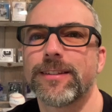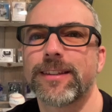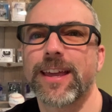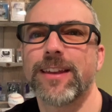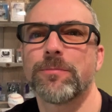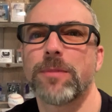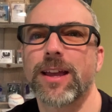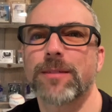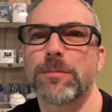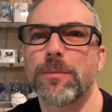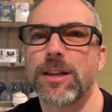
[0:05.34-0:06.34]
it's Ken back
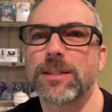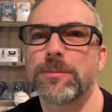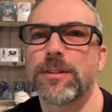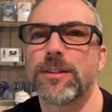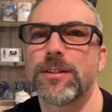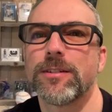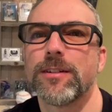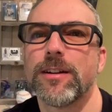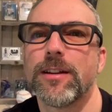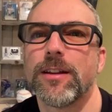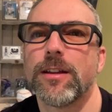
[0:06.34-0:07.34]
in my basement here.
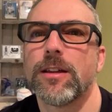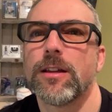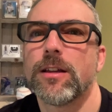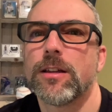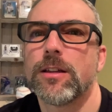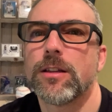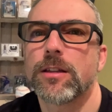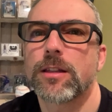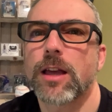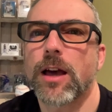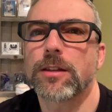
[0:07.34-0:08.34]

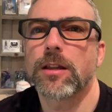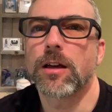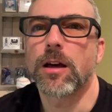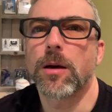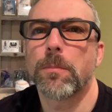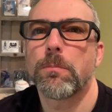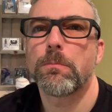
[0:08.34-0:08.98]
Got a